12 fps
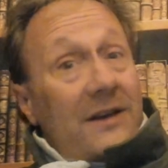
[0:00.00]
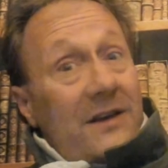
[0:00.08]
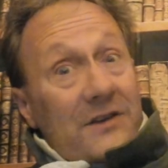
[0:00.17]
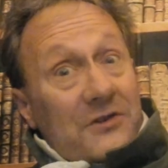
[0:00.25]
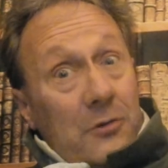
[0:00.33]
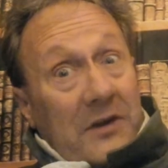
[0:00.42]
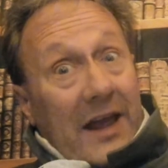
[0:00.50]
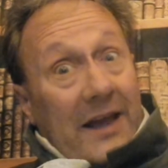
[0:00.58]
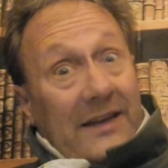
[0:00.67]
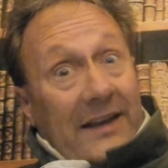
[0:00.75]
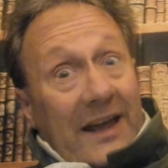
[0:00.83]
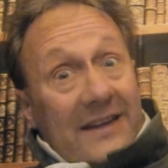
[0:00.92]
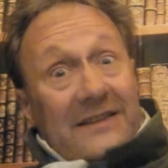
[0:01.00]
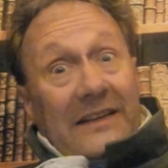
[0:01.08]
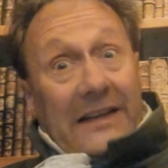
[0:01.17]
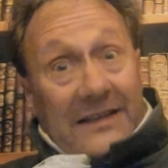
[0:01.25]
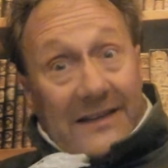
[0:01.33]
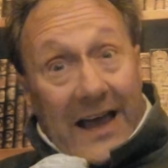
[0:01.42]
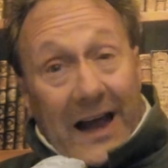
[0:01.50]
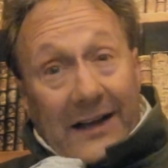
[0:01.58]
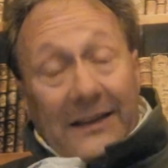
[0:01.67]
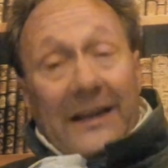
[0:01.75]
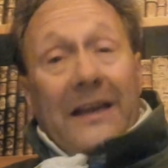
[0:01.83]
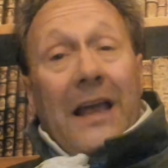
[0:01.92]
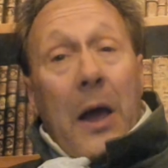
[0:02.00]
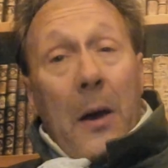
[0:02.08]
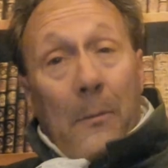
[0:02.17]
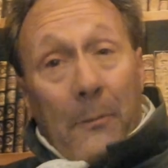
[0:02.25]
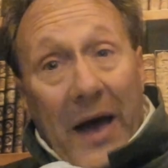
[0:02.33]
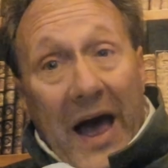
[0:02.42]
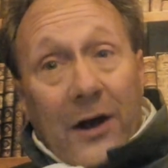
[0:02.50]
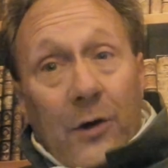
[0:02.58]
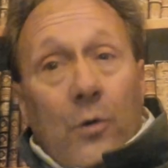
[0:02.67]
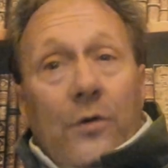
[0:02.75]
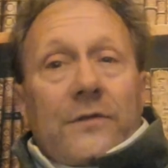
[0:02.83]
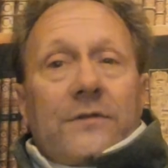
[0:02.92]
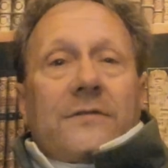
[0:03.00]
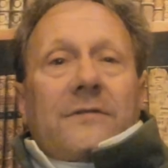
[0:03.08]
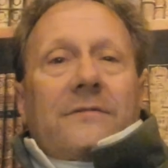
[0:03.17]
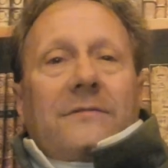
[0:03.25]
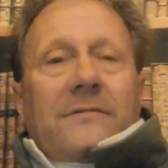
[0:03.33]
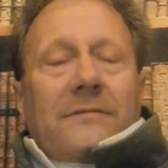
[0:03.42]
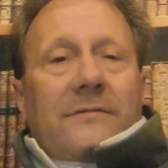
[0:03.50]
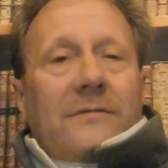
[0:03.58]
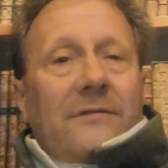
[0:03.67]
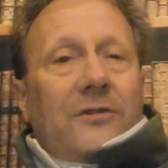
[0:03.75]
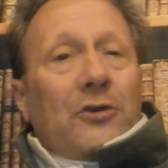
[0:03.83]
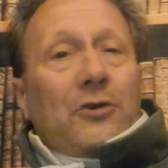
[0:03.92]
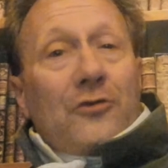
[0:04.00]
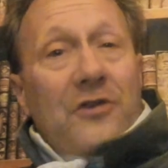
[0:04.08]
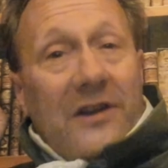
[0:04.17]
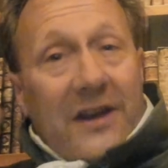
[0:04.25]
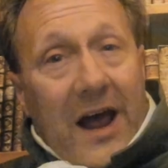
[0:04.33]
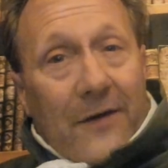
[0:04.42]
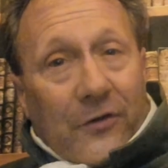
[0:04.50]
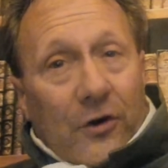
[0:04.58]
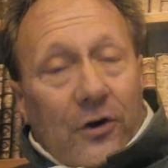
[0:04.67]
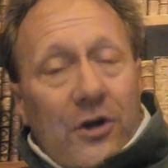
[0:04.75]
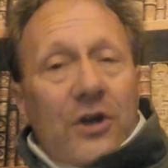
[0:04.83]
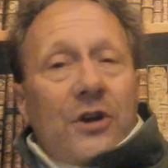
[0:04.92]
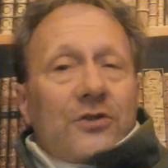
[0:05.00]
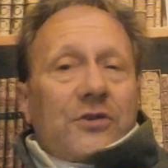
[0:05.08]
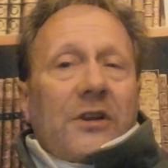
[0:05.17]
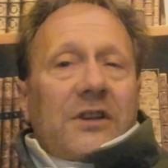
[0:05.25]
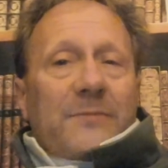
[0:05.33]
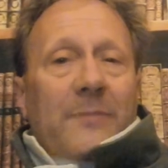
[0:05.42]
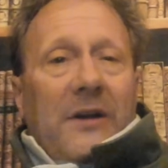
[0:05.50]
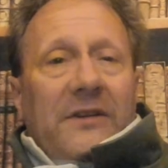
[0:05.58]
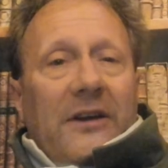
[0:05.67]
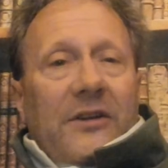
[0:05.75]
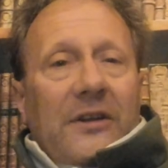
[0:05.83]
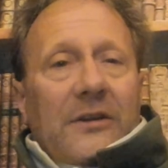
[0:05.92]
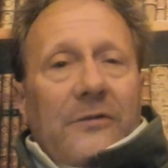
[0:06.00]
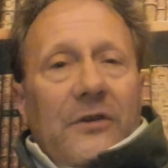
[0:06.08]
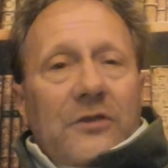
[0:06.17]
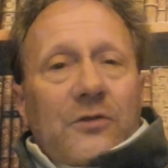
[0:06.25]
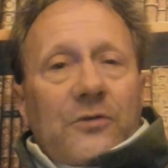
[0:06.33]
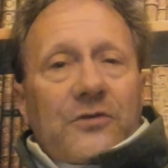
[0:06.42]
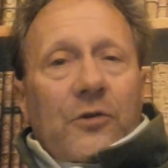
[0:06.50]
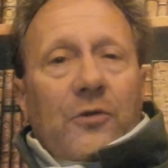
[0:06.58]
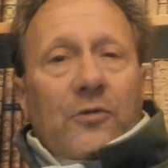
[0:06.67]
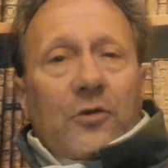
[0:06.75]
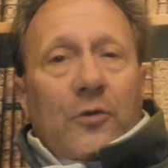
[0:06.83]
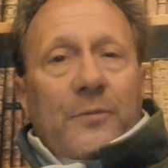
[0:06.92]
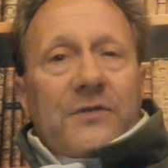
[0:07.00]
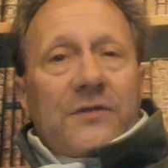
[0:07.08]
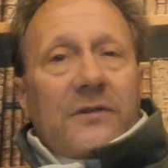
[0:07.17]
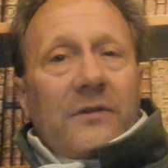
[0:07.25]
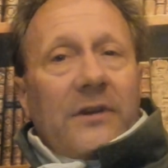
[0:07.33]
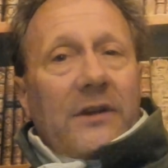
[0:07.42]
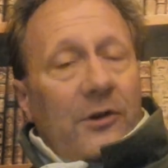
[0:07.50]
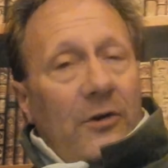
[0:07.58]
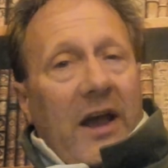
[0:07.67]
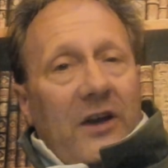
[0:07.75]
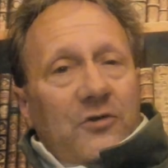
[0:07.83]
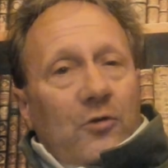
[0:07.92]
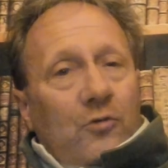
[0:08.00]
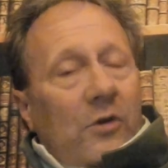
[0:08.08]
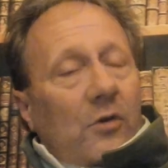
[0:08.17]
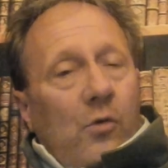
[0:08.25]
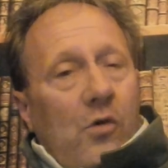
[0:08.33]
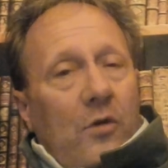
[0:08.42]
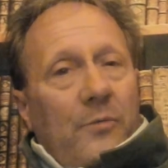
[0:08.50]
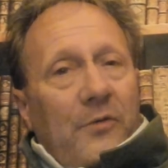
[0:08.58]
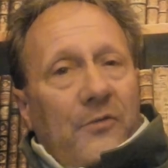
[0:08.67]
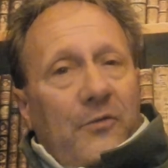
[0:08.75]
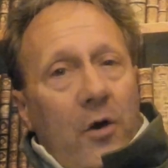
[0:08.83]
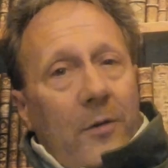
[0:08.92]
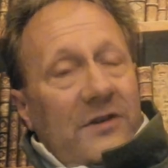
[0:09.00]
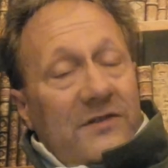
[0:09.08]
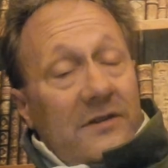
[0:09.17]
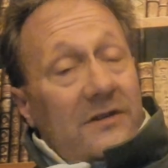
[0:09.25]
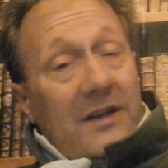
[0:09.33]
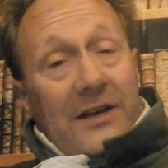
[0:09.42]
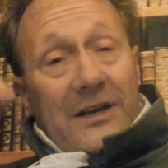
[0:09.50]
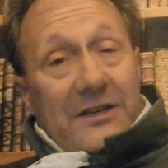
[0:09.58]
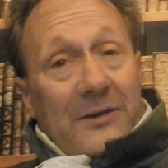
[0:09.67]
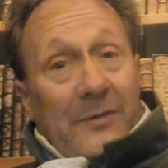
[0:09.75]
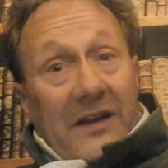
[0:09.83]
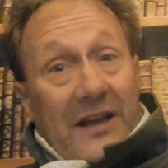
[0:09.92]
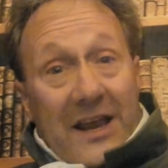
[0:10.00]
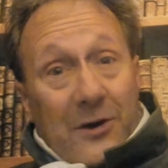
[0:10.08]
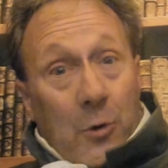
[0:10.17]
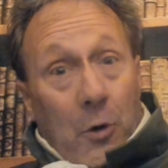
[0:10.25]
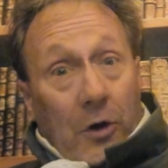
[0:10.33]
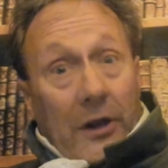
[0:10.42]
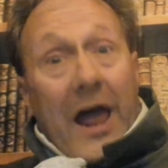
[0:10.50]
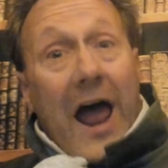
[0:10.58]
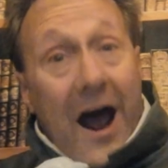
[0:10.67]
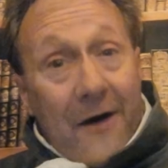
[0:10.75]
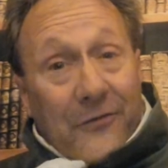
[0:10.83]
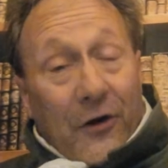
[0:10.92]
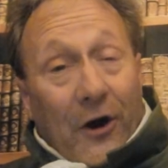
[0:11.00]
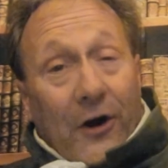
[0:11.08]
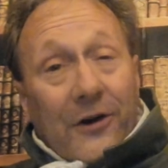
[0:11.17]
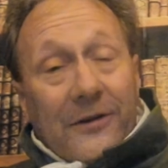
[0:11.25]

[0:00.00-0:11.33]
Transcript: So Kendi gets it exactly backwards. You never should expect either individuals or groups in their actual real-world performances to be equal, ever.